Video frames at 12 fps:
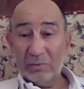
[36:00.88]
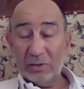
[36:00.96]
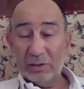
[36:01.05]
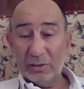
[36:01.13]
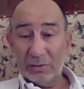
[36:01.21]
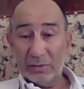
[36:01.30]

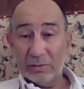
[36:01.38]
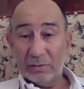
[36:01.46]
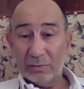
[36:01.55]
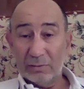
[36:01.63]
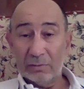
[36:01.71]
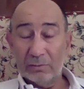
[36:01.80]
less,
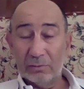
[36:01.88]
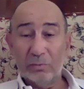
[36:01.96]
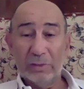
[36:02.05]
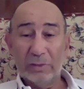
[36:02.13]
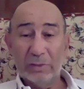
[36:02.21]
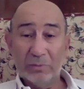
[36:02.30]
or
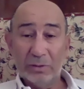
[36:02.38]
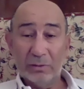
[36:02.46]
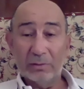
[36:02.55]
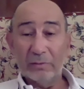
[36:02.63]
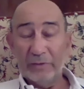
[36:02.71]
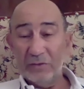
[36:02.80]
maybe
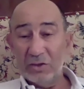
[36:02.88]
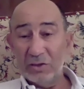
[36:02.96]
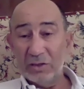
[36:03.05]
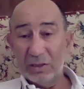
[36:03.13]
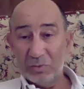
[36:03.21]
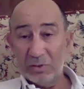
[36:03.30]
50
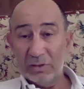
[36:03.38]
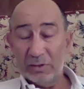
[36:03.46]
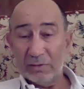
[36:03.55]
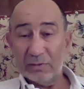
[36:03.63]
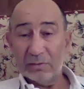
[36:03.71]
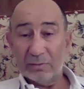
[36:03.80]
times
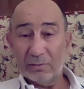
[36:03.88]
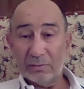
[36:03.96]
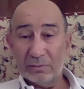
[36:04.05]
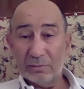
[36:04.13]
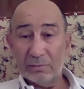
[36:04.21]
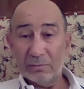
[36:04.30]
less,
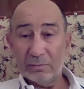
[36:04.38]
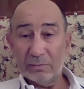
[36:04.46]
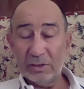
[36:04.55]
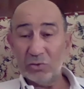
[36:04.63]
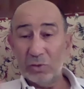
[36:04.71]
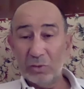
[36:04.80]

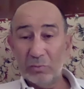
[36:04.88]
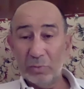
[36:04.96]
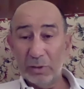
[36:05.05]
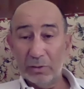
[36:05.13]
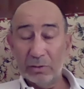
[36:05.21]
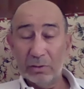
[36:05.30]
just to
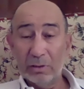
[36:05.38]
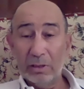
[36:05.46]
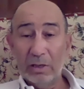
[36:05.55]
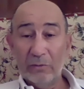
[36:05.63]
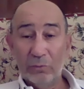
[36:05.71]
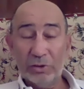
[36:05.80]
compare.
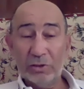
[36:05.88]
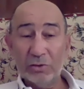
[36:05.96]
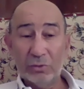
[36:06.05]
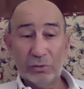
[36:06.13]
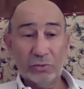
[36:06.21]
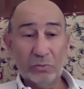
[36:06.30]
What is
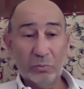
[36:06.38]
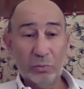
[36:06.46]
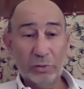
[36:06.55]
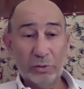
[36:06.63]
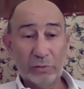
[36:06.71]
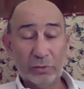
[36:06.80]
also
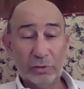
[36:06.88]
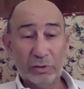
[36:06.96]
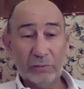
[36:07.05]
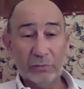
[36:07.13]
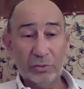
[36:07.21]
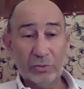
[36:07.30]
important, what I
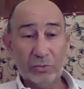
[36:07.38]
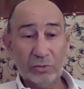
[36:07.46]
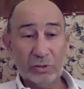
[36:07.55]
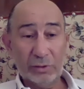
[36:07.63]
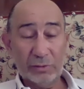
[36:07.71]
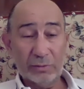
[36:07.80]
want to
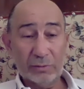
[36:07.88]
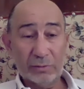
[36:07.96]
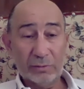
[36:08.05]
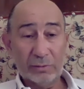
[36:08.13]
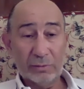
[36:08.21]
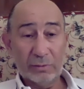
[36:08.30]
stress
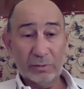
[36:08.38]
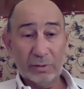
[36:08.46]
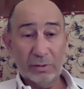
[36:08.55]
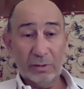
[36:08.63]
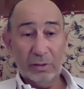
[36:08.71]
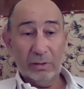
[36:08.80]

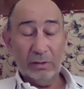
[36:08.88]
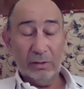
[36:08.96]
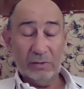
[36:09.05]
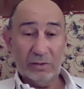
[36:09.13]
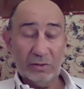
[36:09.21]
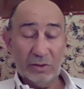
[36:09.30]
in
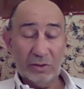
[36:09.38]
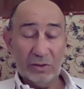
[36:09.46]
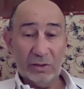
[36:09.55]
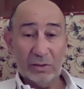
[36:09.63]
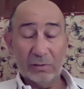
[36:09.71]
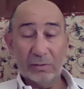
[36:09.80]
this day,
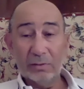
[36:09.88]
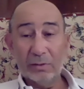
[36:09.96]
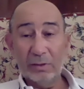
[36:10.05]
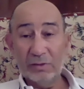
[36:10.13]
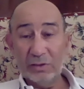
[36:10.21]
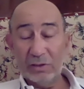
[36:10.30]
and
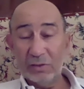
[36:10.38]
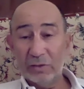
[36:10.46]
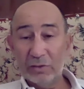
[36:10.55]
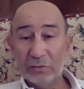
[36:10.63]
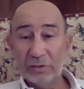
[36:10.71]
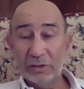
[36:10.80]
this is one
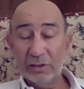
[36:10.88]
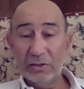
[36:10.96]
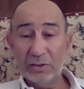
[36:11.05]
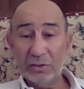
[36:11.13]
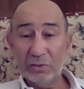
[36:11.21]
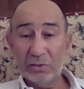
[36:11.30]
of the
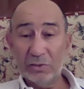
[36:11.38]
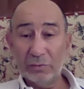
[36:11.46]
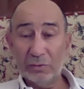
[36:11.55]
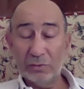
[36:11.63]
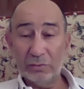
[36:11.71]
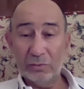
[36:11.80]
legacies of the
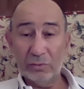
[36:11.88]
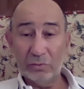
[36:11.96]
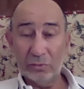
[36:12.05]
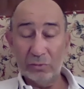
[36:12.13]
Soviet Union.